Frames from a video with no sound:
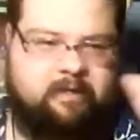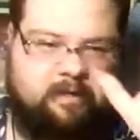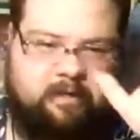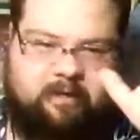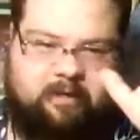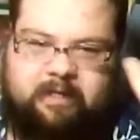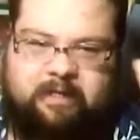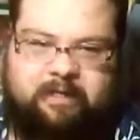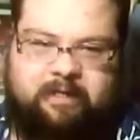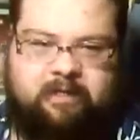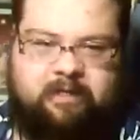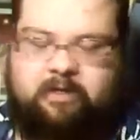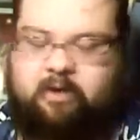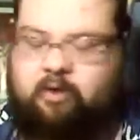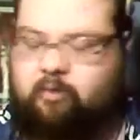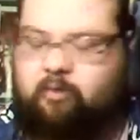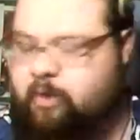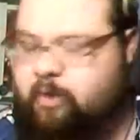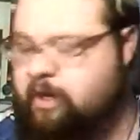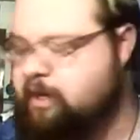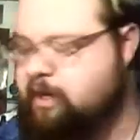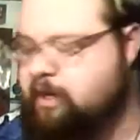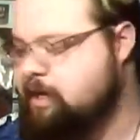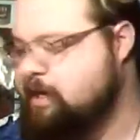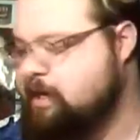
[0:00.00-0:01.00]
that's
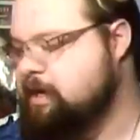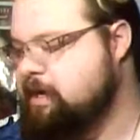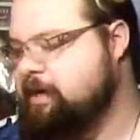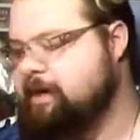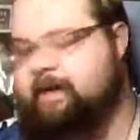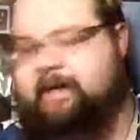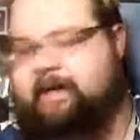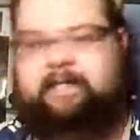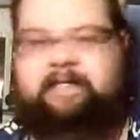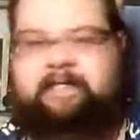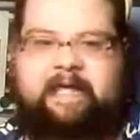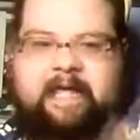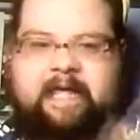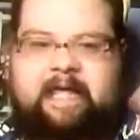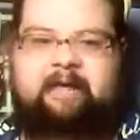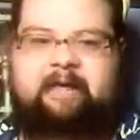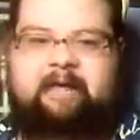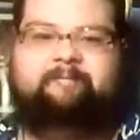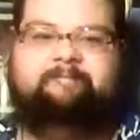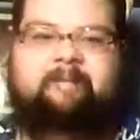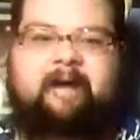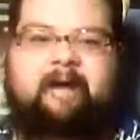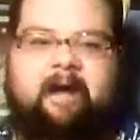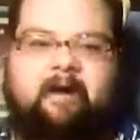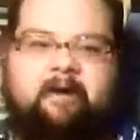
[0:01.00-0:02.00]
stupid. Because he
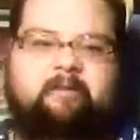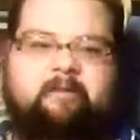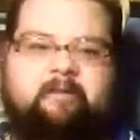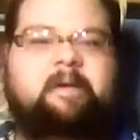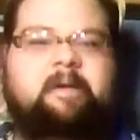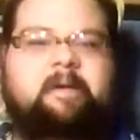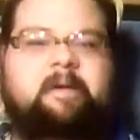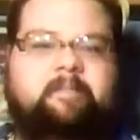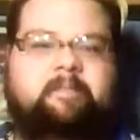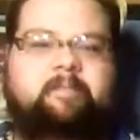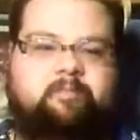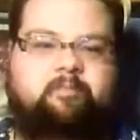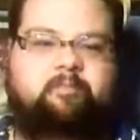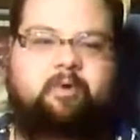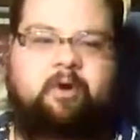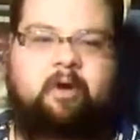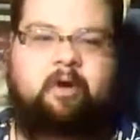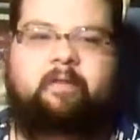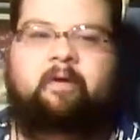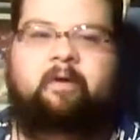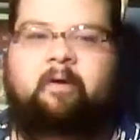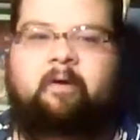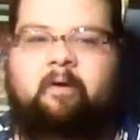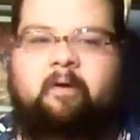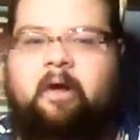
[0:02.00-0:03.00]
can't fire me. I'm his
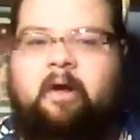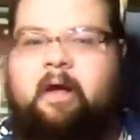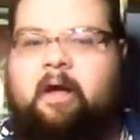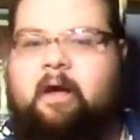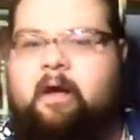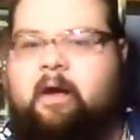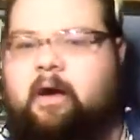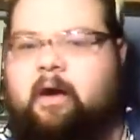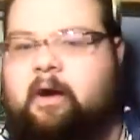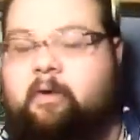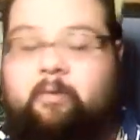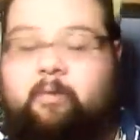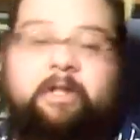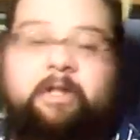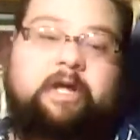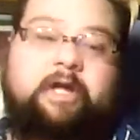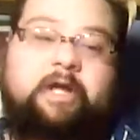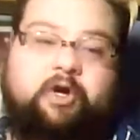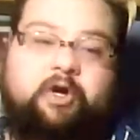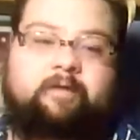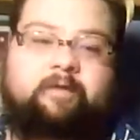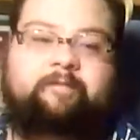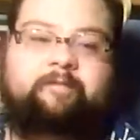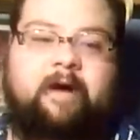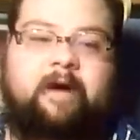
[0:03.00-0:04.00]
brother. Well, he
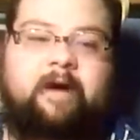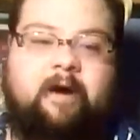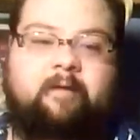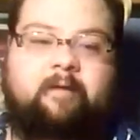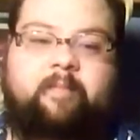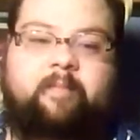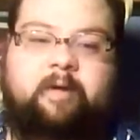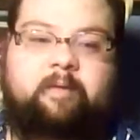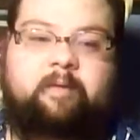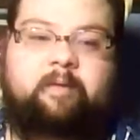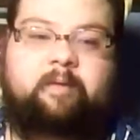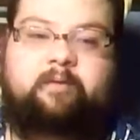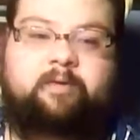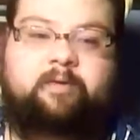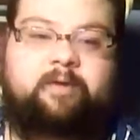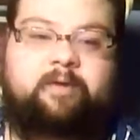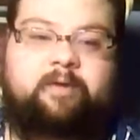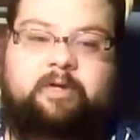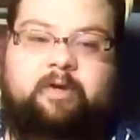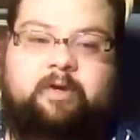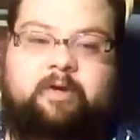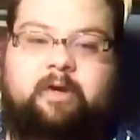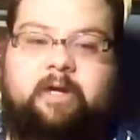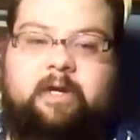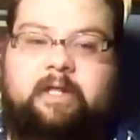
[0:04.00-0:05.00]
could fire me, but it
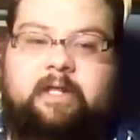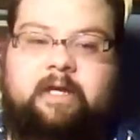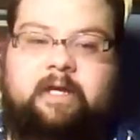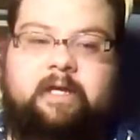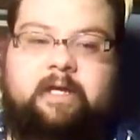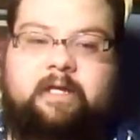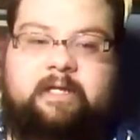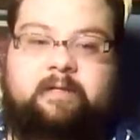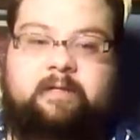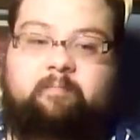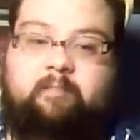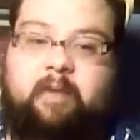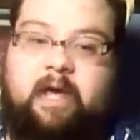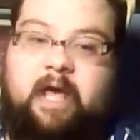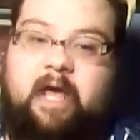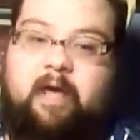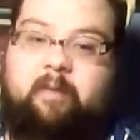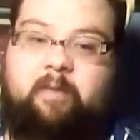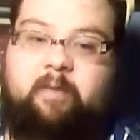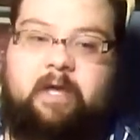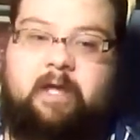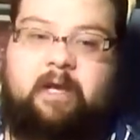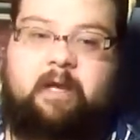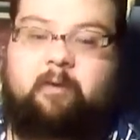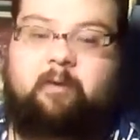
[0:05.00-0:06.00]
wouldn't do anything. He doesn't
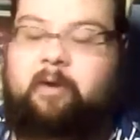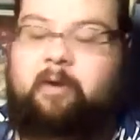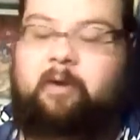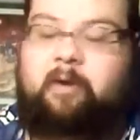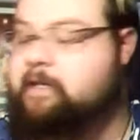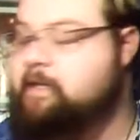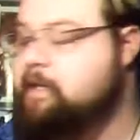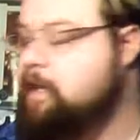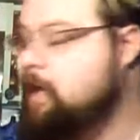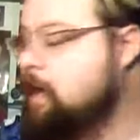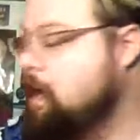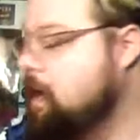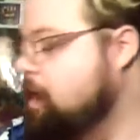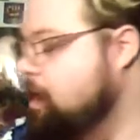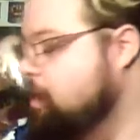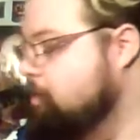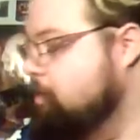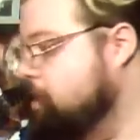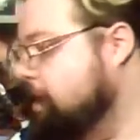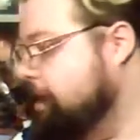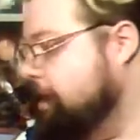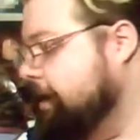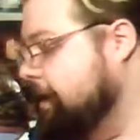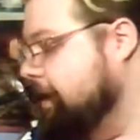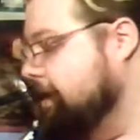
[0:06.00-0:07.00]
pay me anyways.
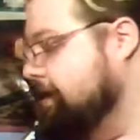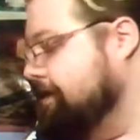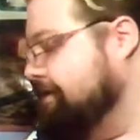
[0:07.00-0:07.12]
But,